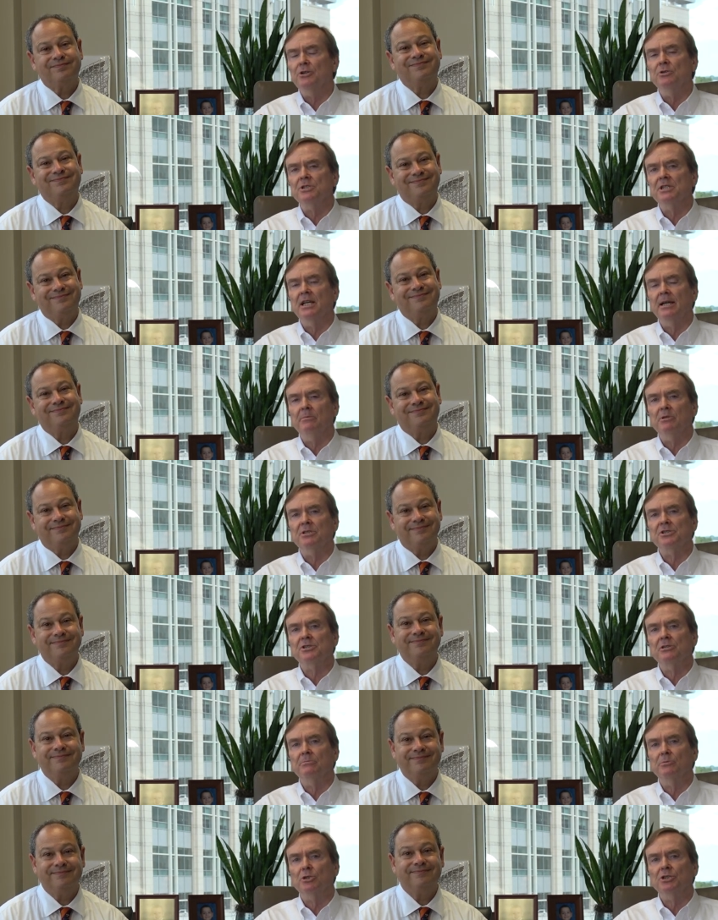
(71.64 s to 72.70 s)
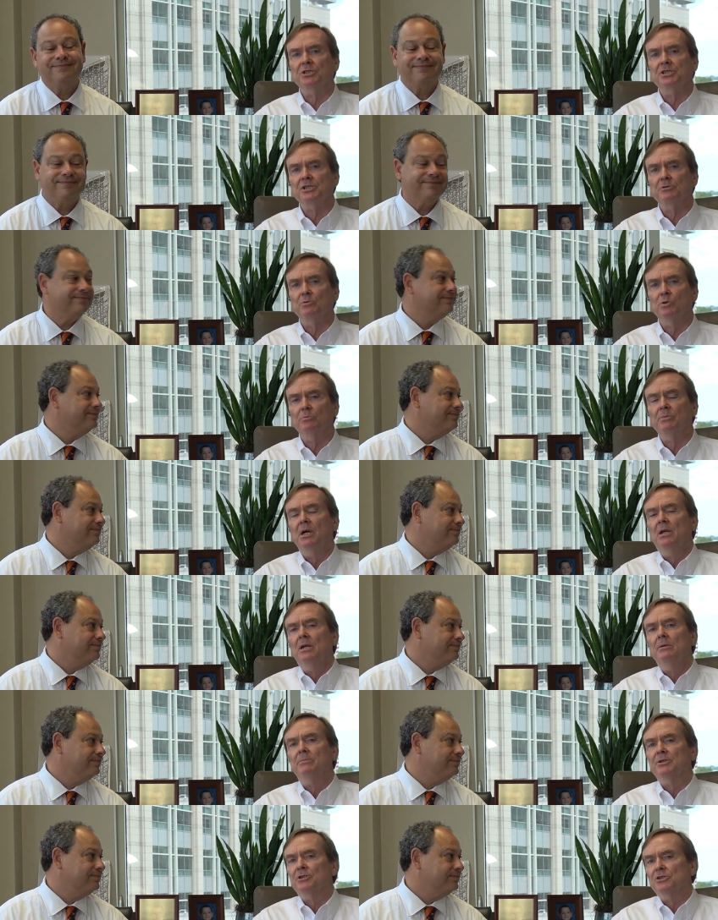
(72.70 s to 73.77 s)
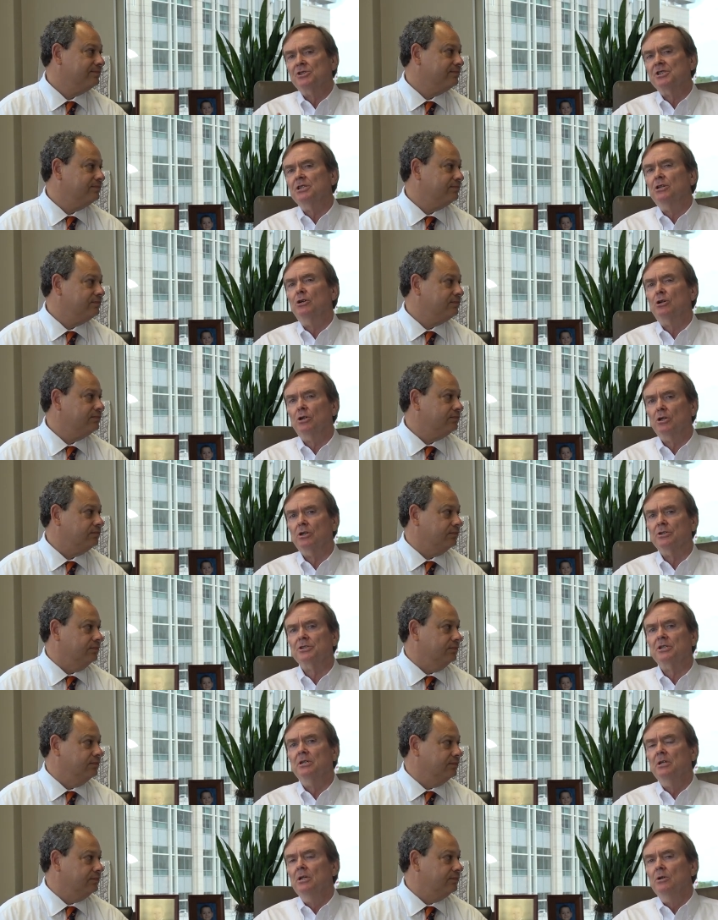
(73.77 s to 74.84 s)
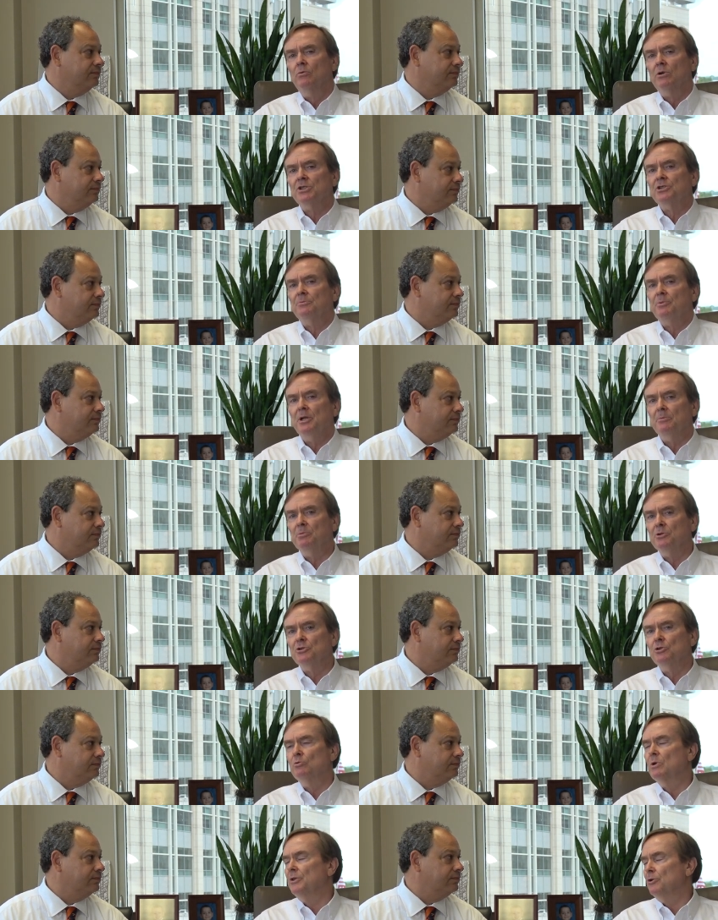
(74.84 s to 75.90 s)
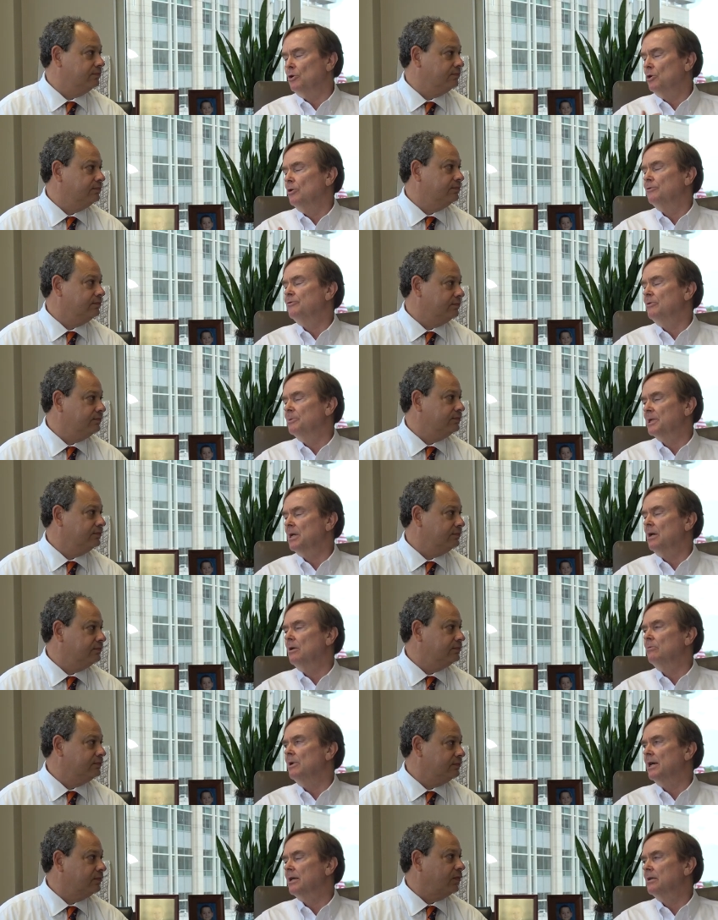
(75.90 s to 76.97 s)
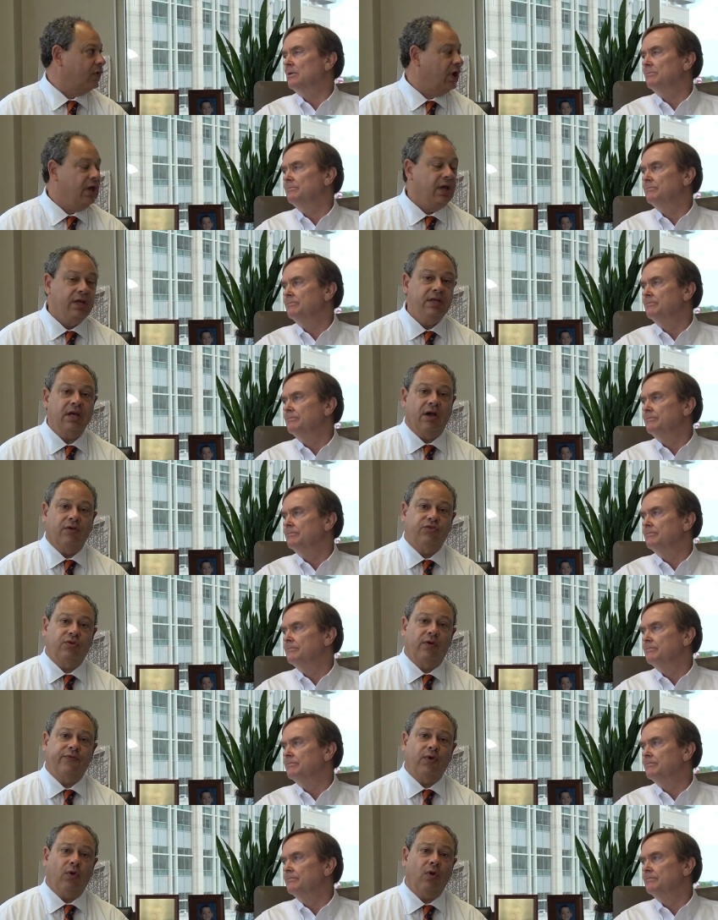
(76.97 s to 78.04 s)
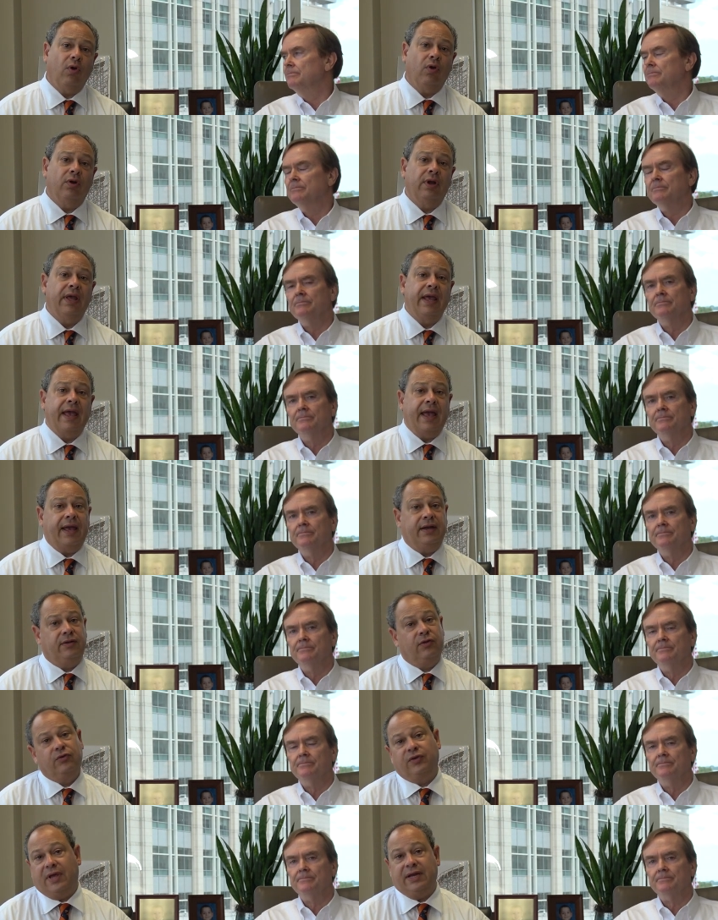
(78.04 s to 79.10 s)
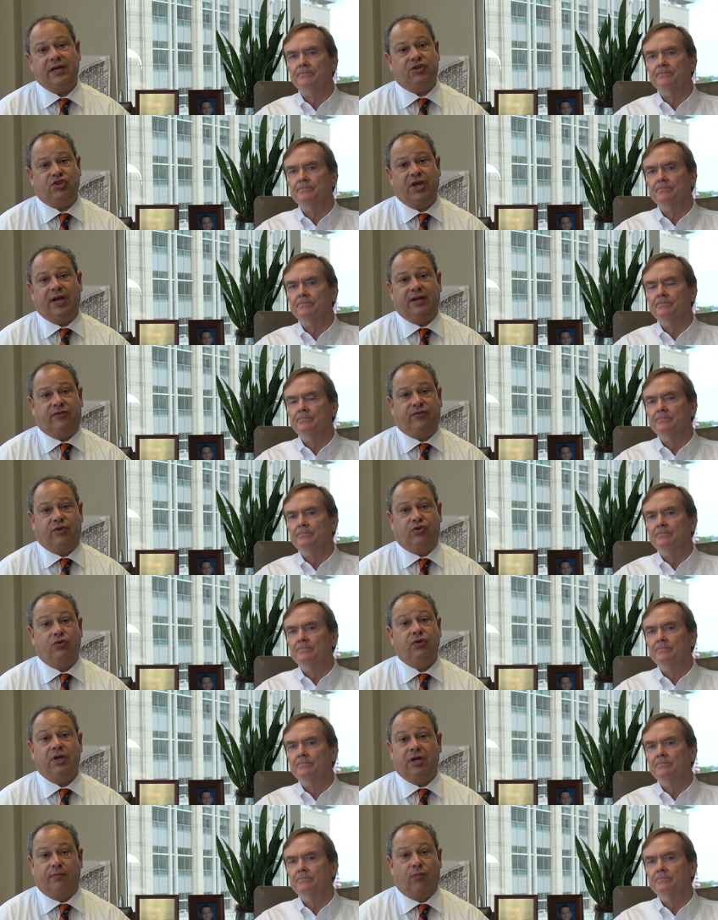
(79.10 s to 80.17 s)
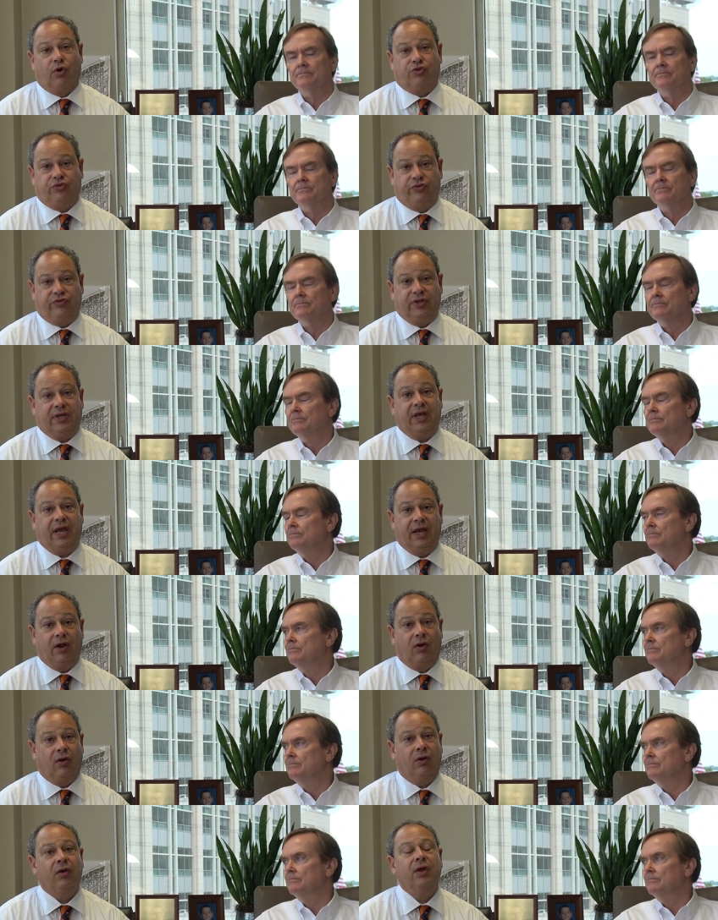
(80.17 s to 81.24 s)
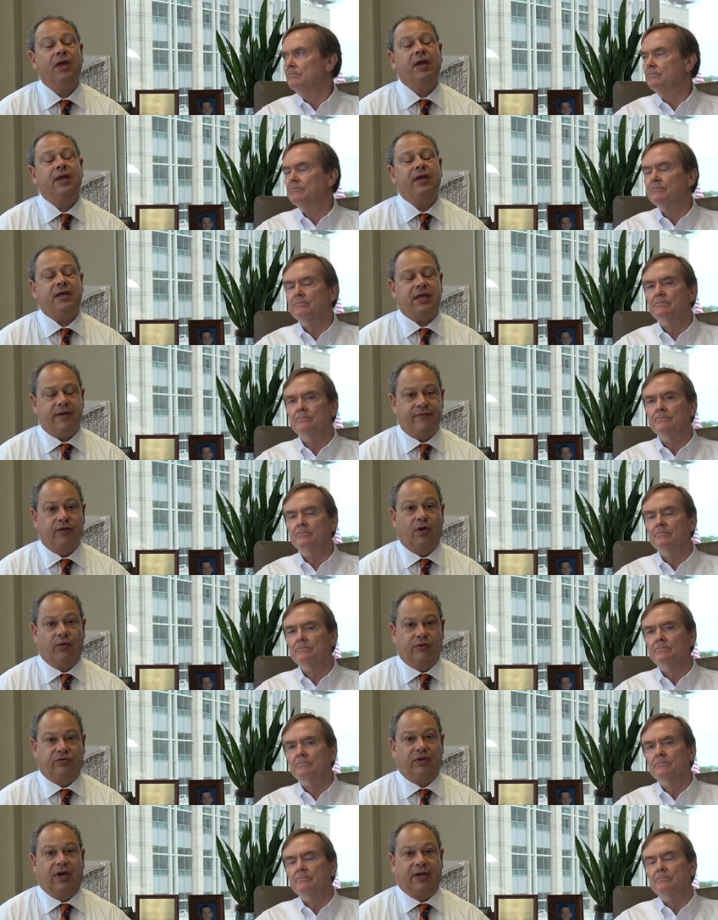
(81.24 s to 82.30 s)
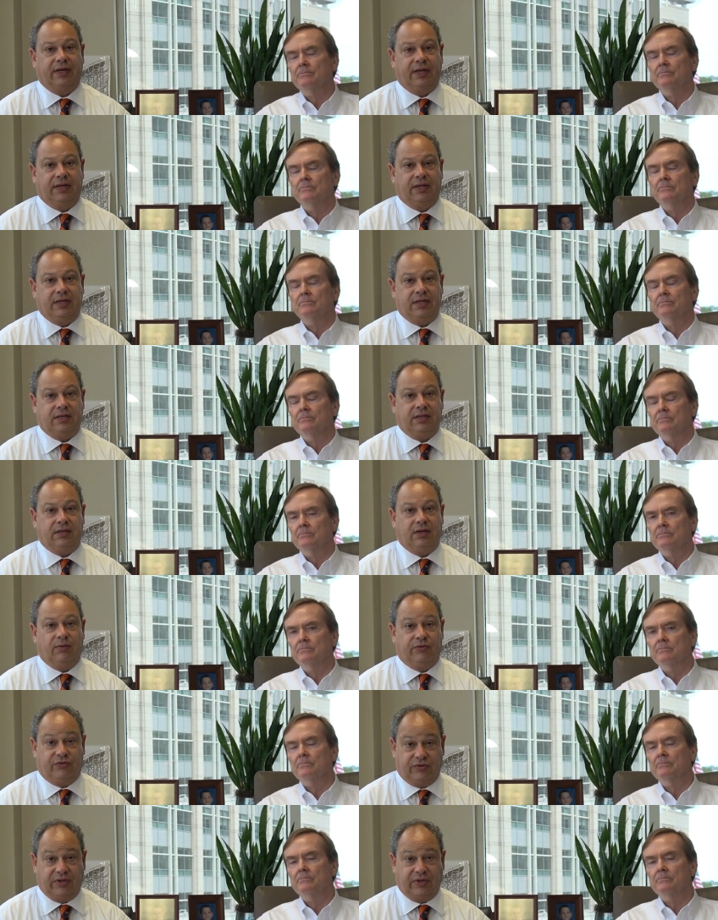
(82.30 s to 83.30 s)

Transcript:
Speaker 1: to use an ambulance to the emergency room, but they're still hurt. What should people do when they're hurt from a car wreck?
Speaker 2: Yeah, so if you're hurt and there's any chance that you need emergency care, even though it's not any, you know, it's